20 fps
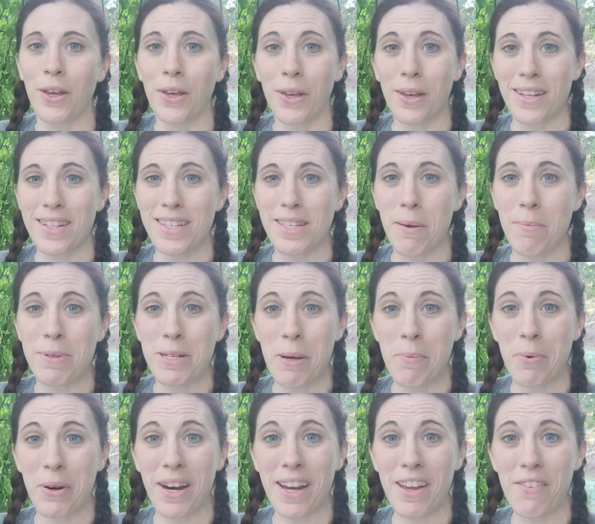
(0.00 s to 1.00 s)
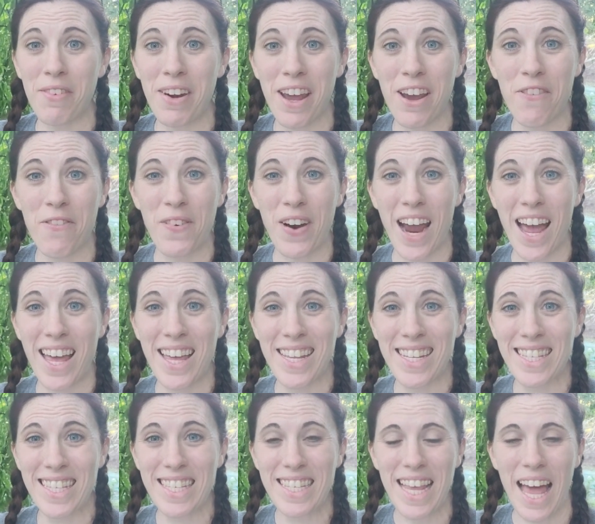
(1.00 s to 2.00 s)
Good September evening,
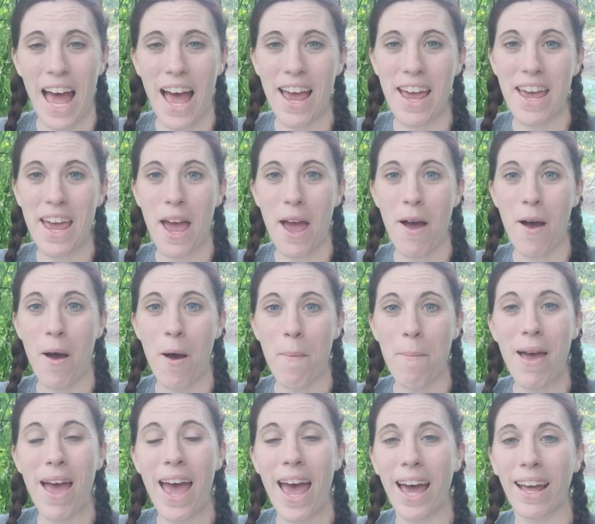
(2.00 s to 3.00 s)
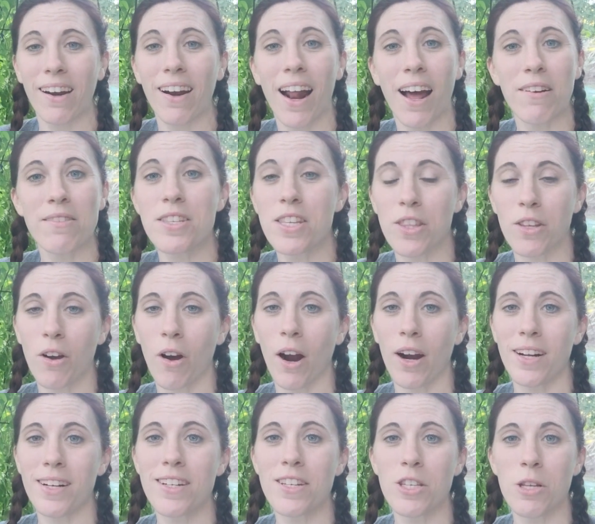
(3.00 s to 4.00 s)
friends. I am headed out to the
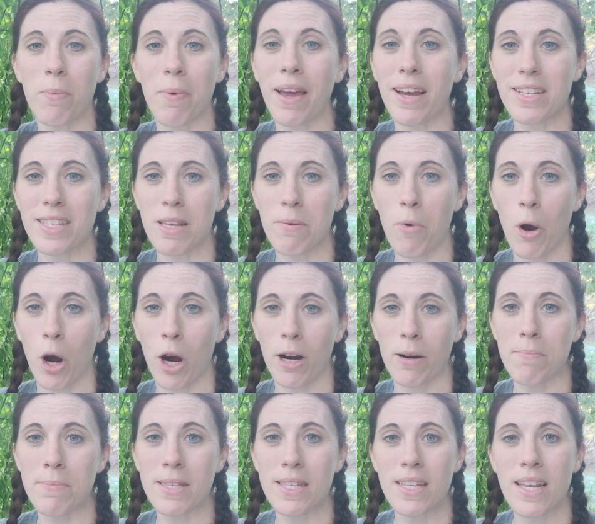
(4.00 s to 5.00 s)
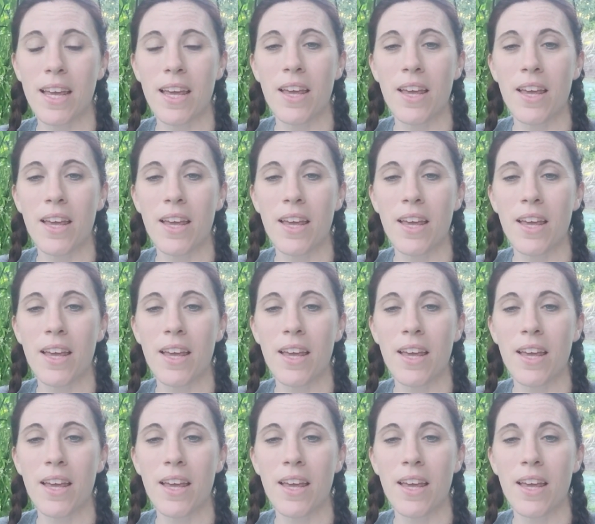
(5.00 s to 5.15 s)
garden to pick some herbs.